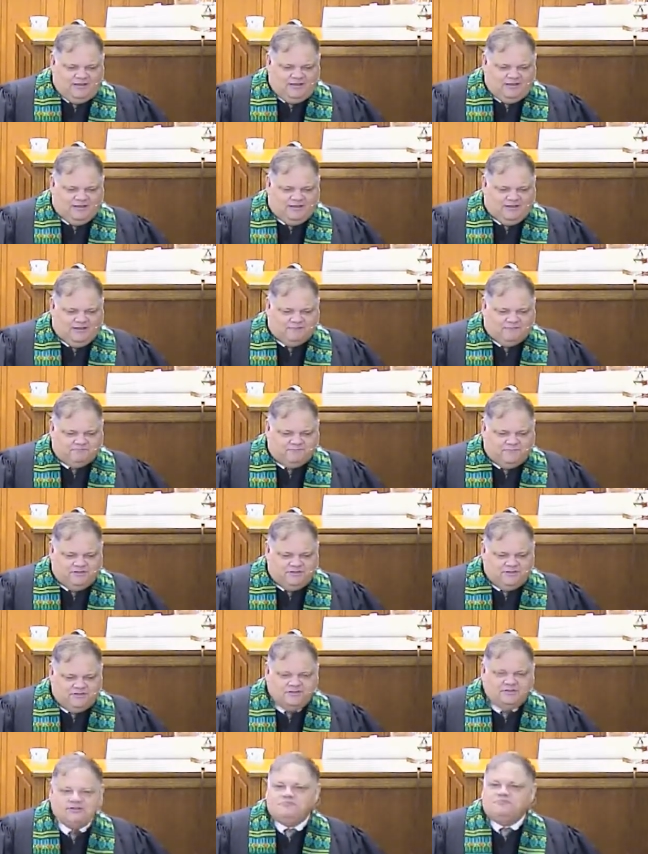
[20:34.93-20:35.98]
Um,
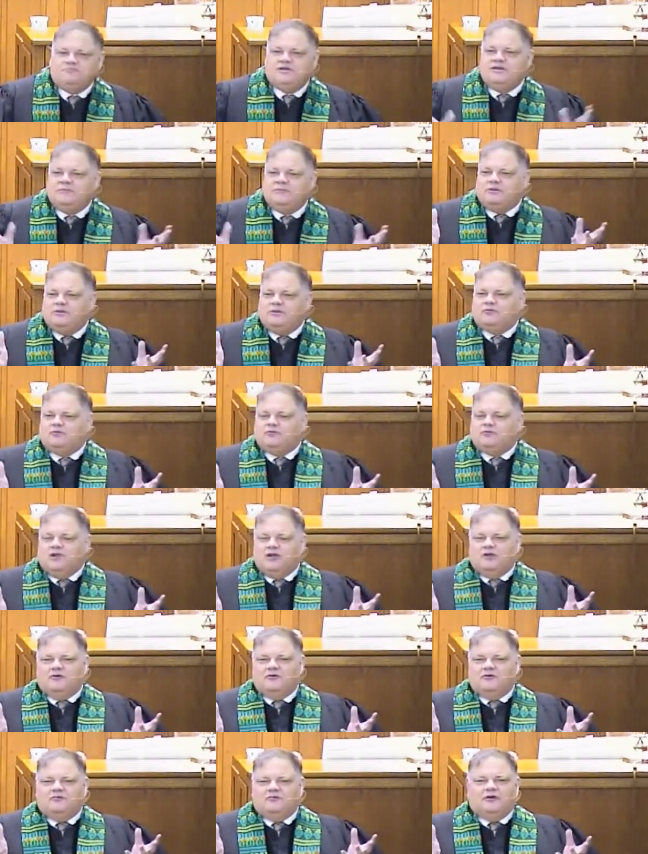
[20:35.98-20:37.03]
many people
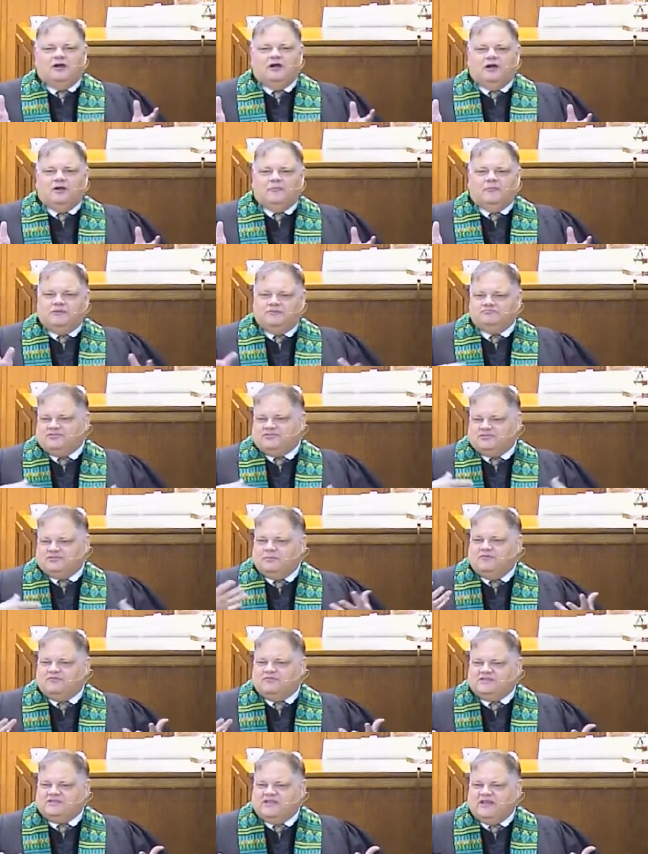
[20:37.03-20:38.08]
know, um, and some
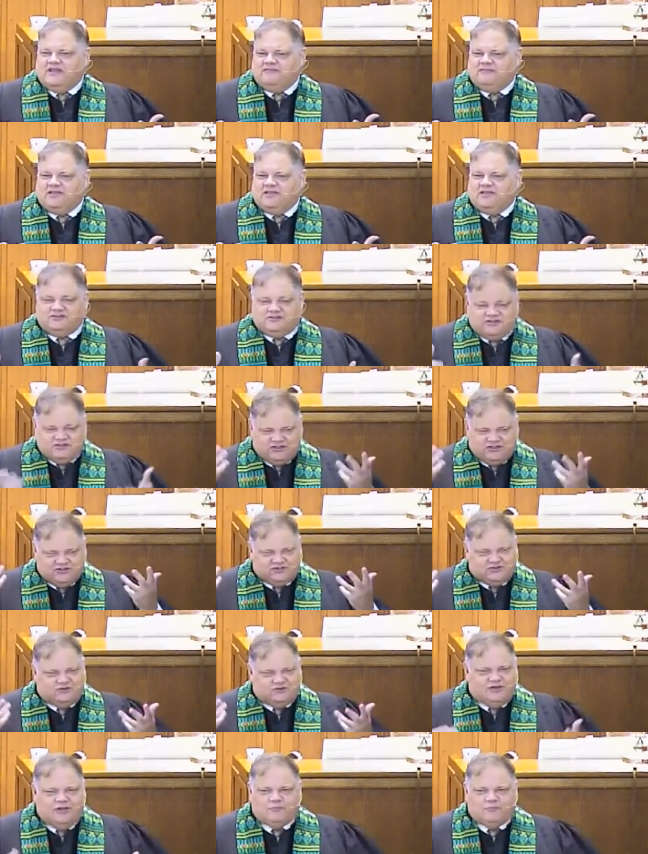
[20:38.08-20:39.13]
of us have the
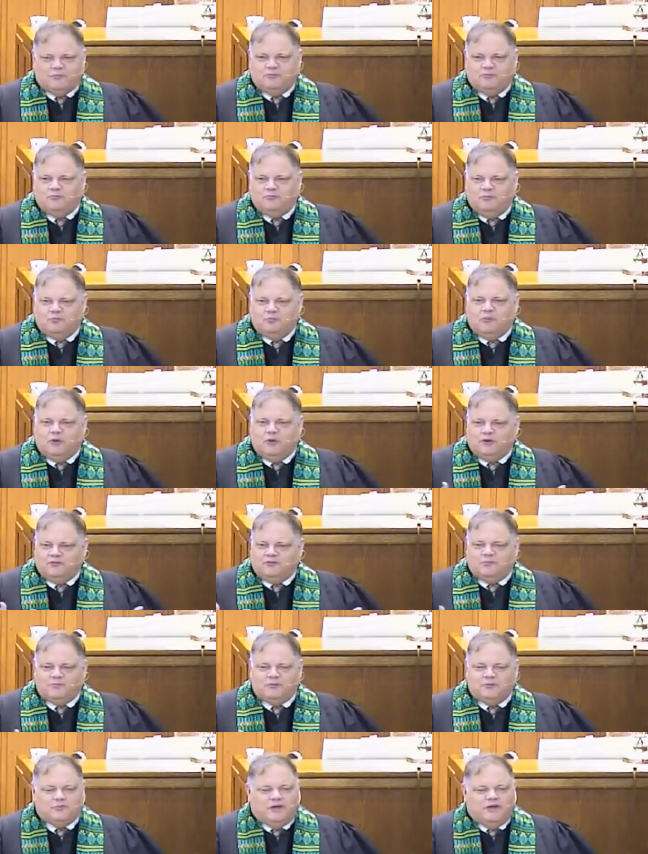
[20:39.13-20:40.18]
ancestry, I'm among
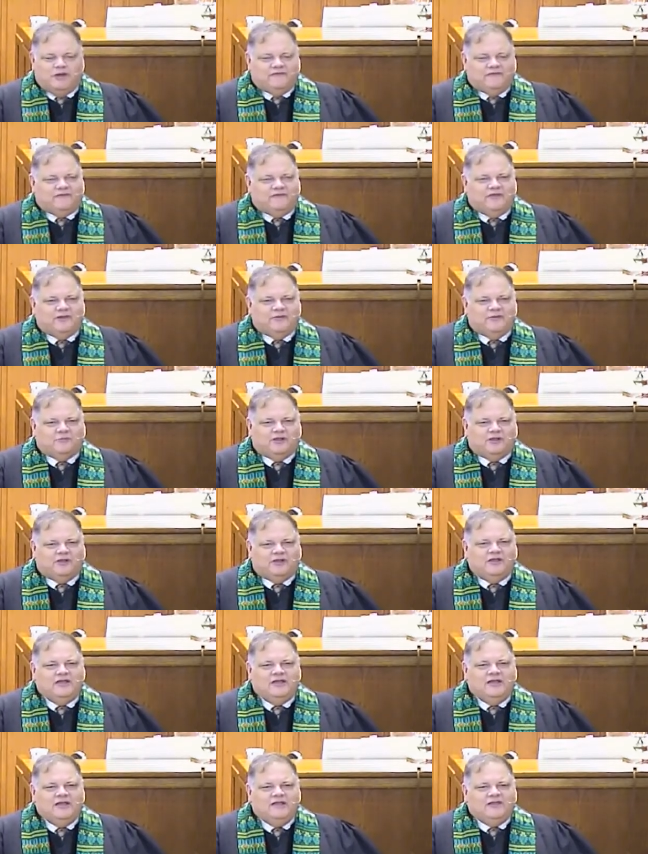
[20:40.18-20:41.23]
them in my family,
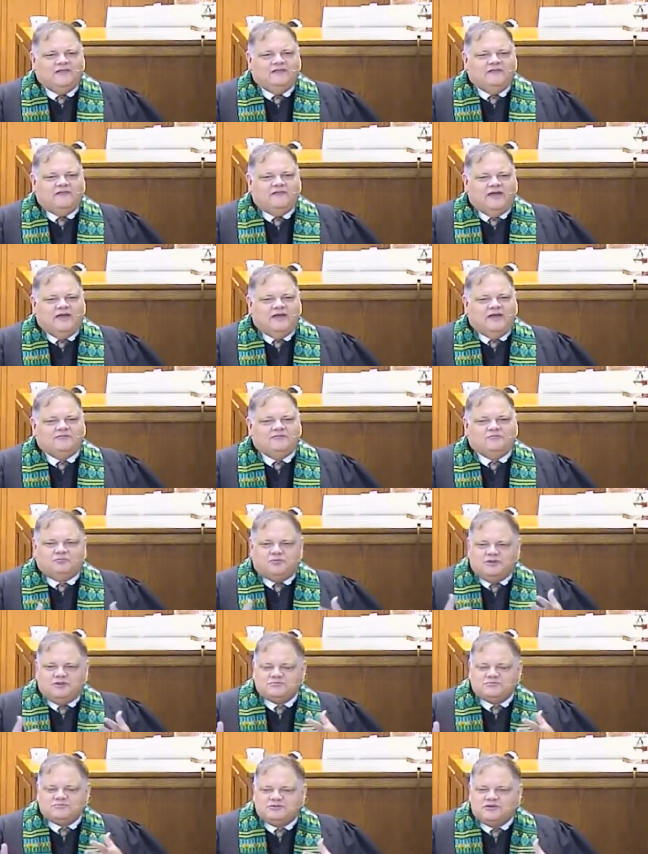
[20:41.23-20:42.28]
that
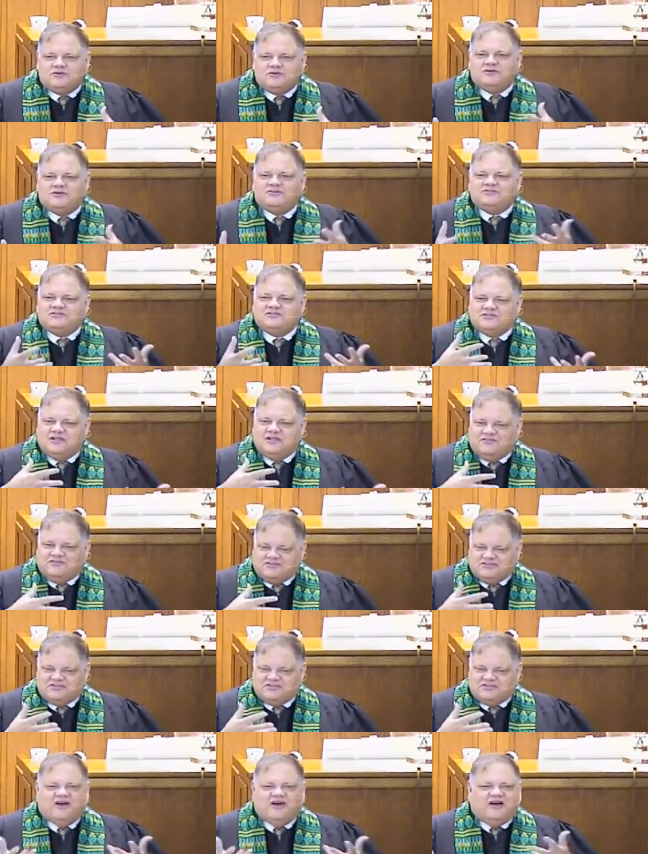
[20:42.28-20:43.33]
Presbyterians and the
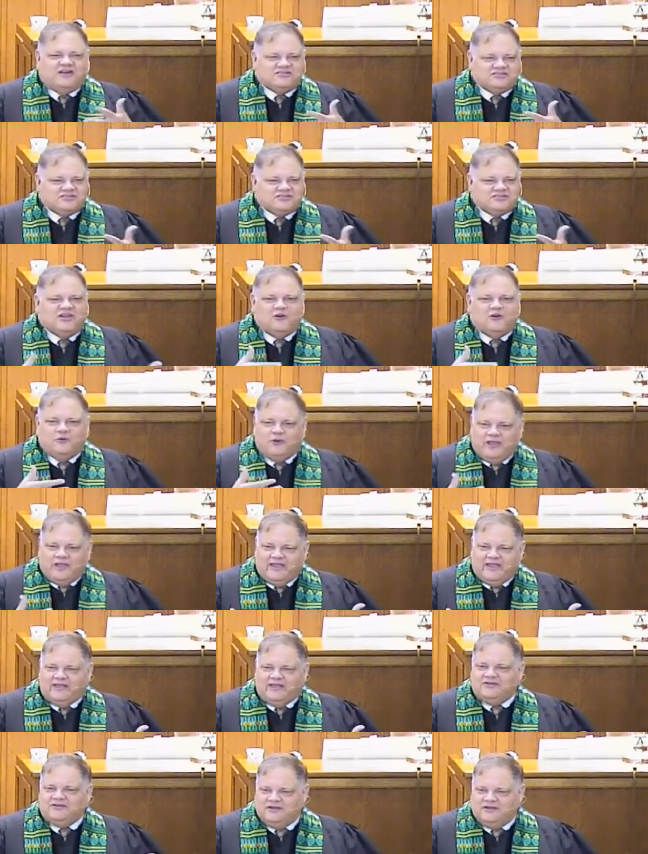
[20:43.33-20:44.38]
Scots go
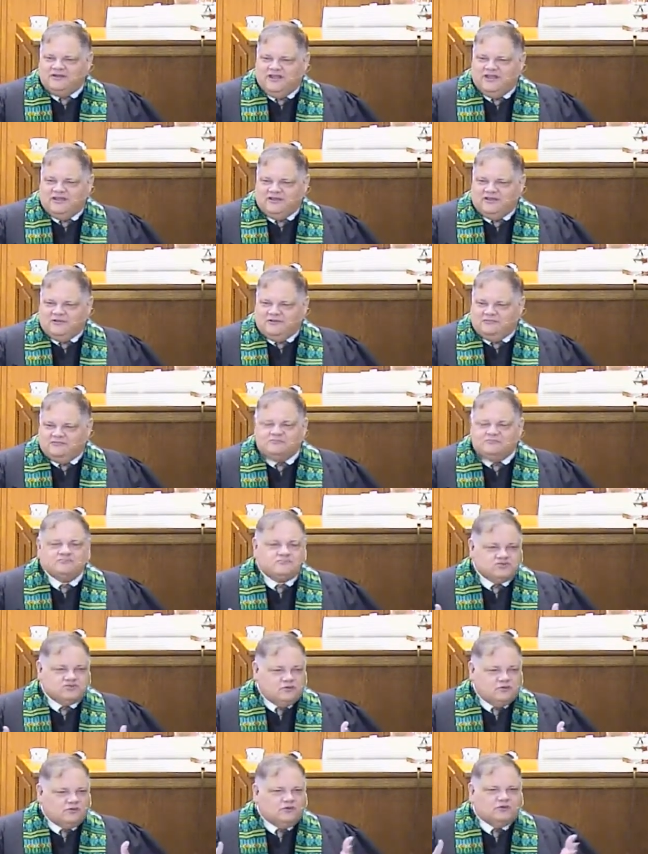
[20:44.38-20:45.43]
hand in hand.
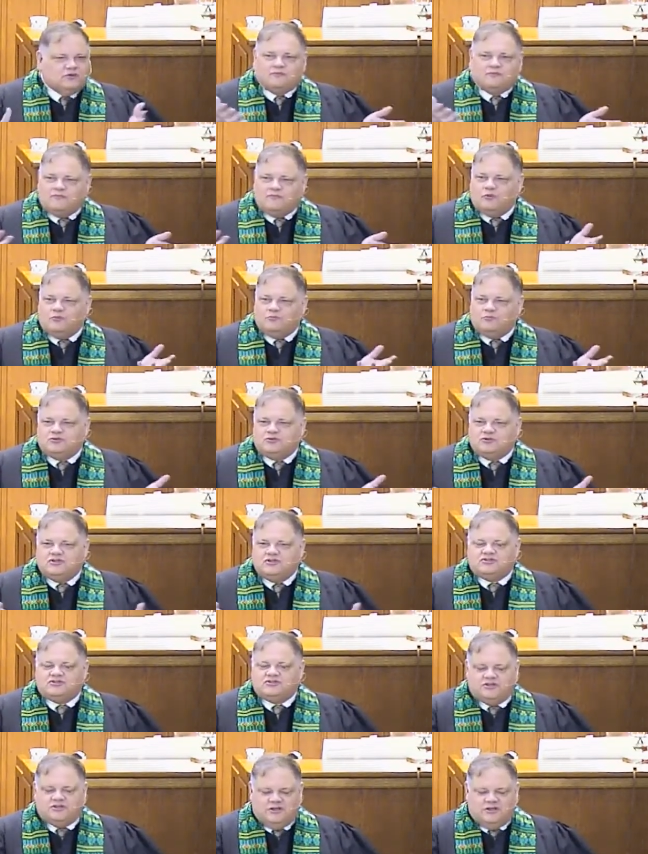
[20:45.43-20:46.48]
Certainly, the Reformed
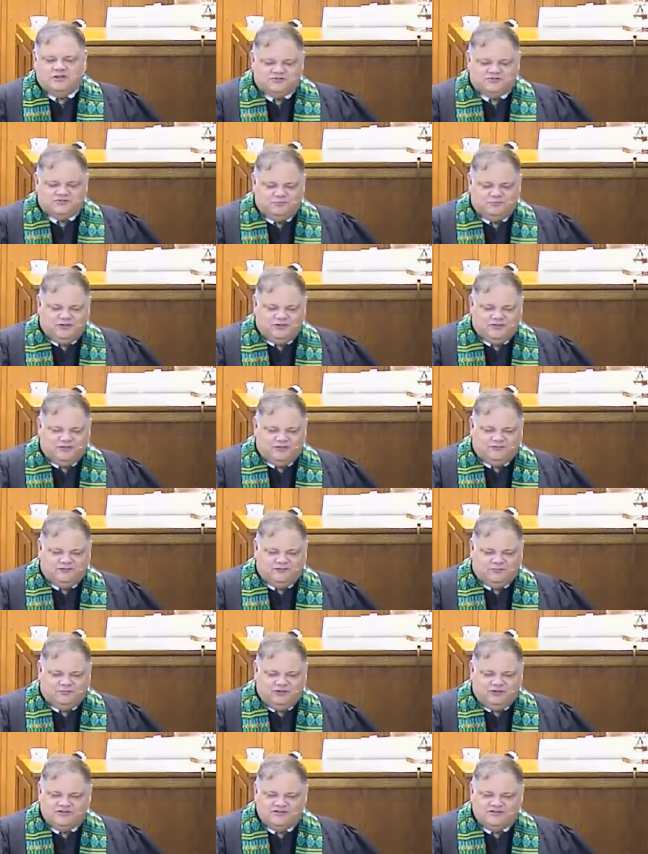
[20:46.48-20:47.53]
tradition comes from many other
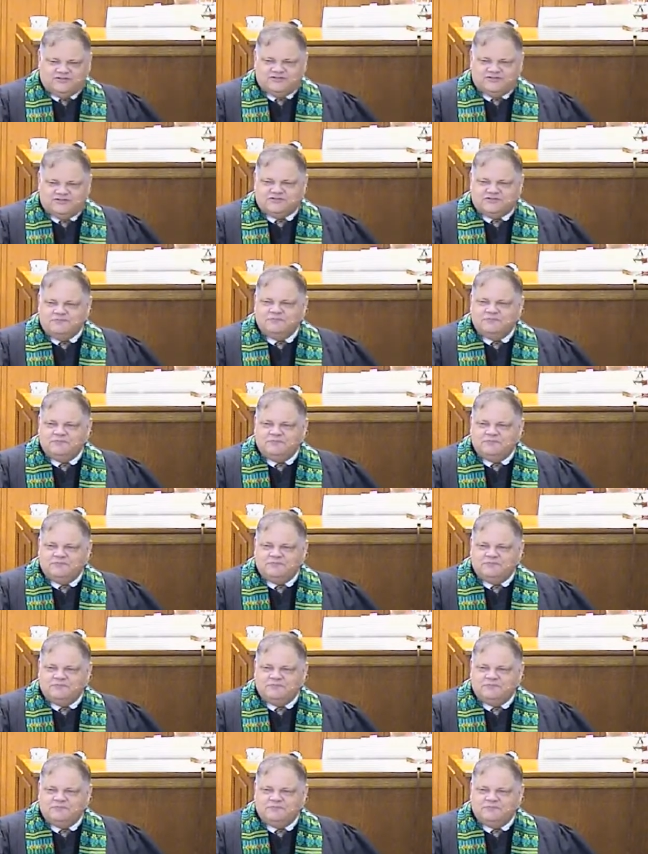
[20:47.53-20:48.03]
places.